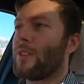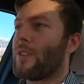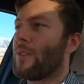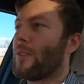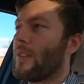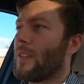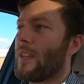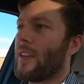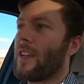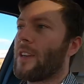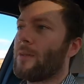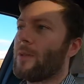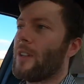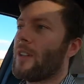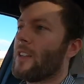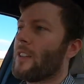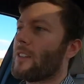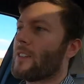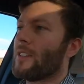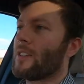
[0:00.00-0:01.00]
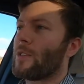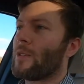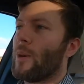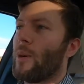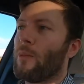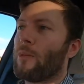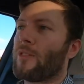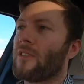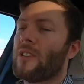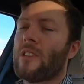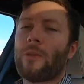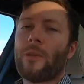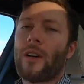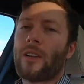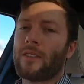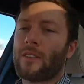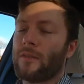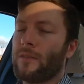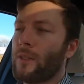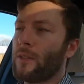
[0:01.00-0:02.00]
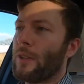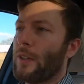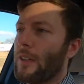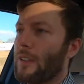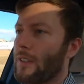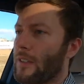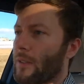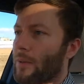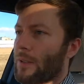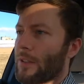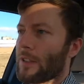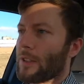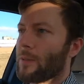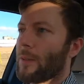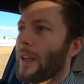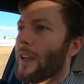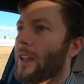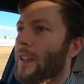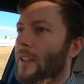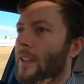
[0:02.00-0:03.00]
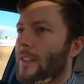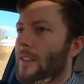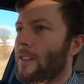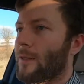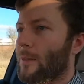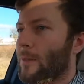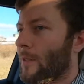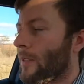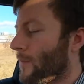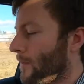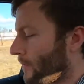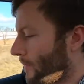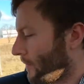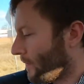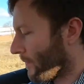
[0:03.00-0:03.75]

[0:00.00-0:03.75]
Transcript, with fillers: as soon as they get one here in Detroit, we really want to review it, so we're just waiting at this point.